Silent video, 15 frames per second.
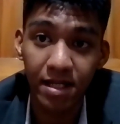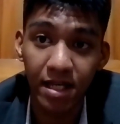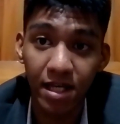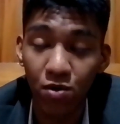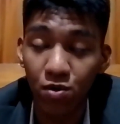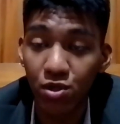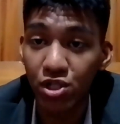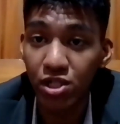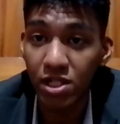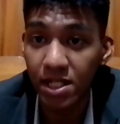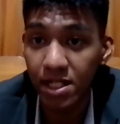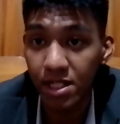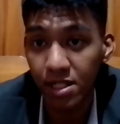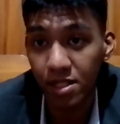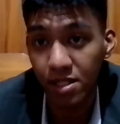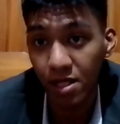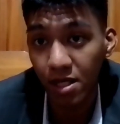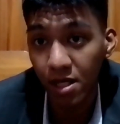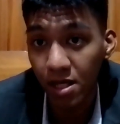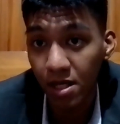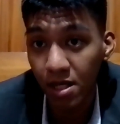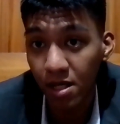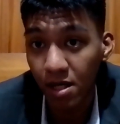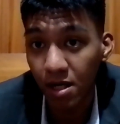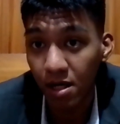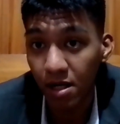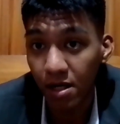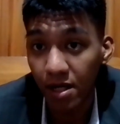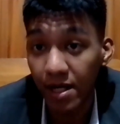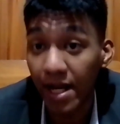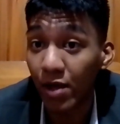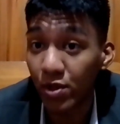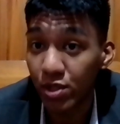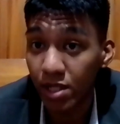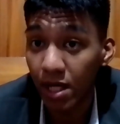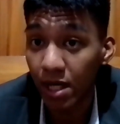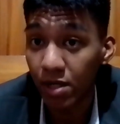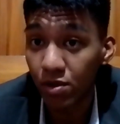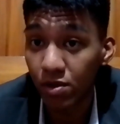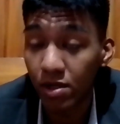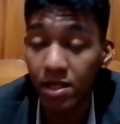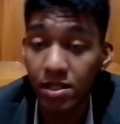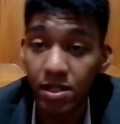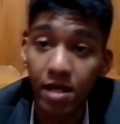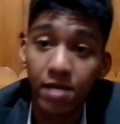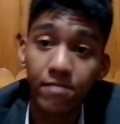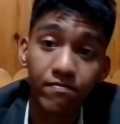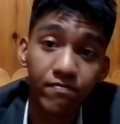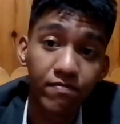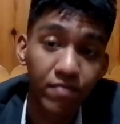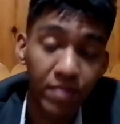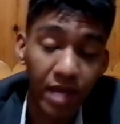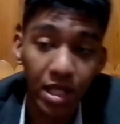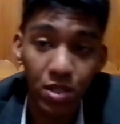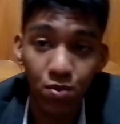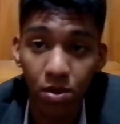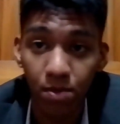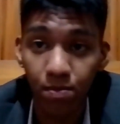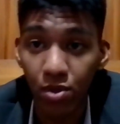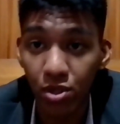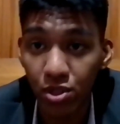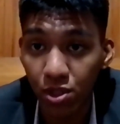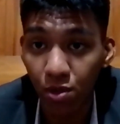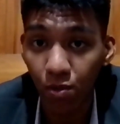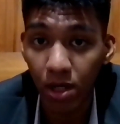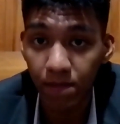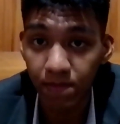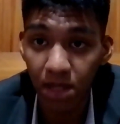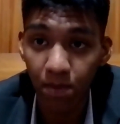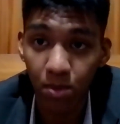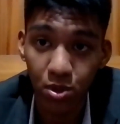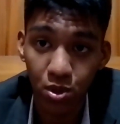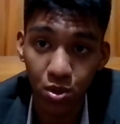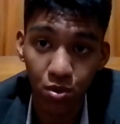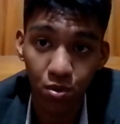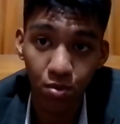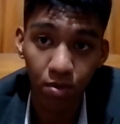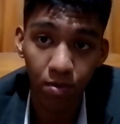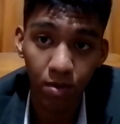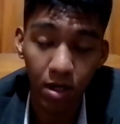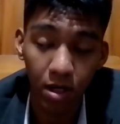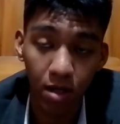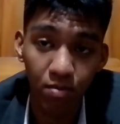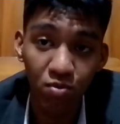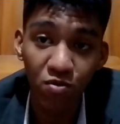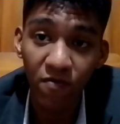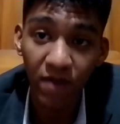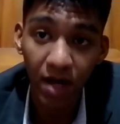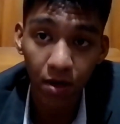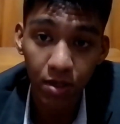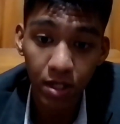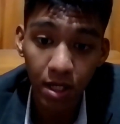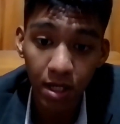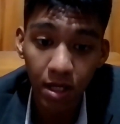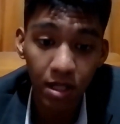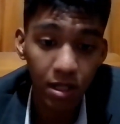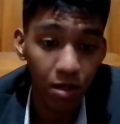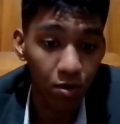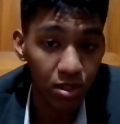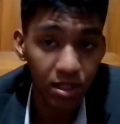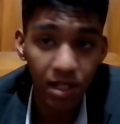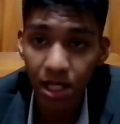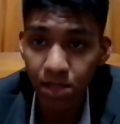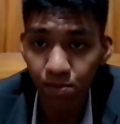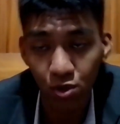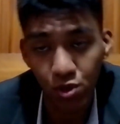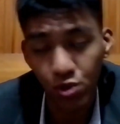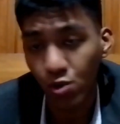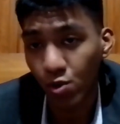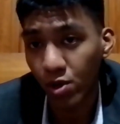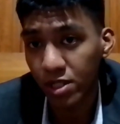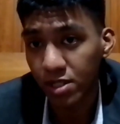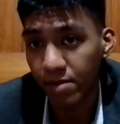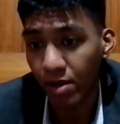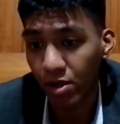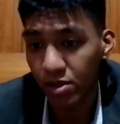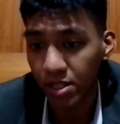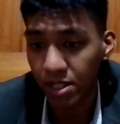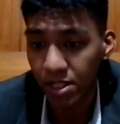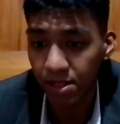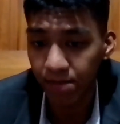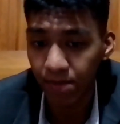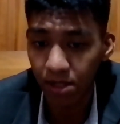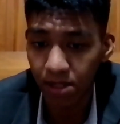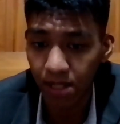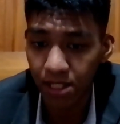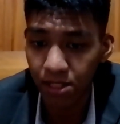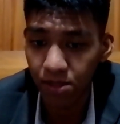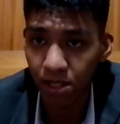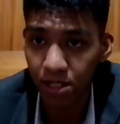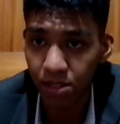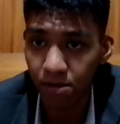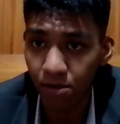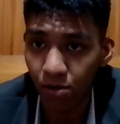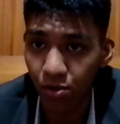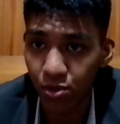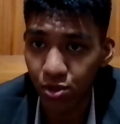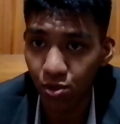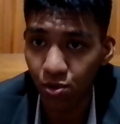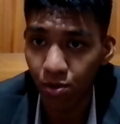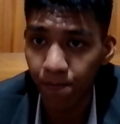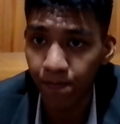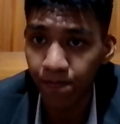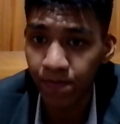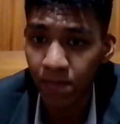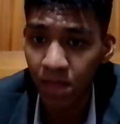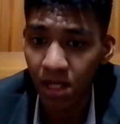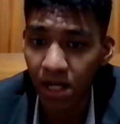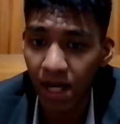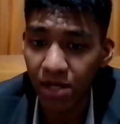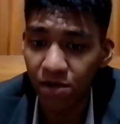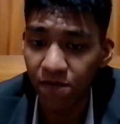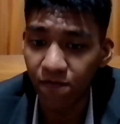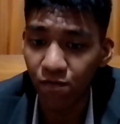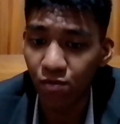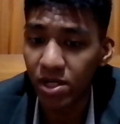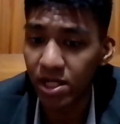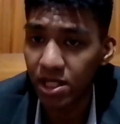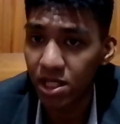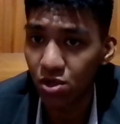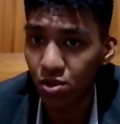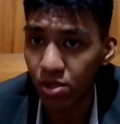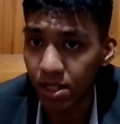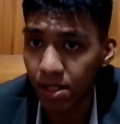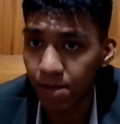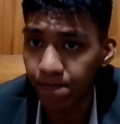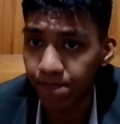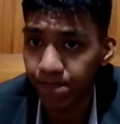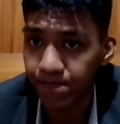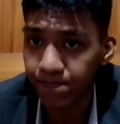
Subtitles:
he or she is an outsider, and then that's what pushed the white people to move out. There was lots more stories about this, that's just also kind of ridiculing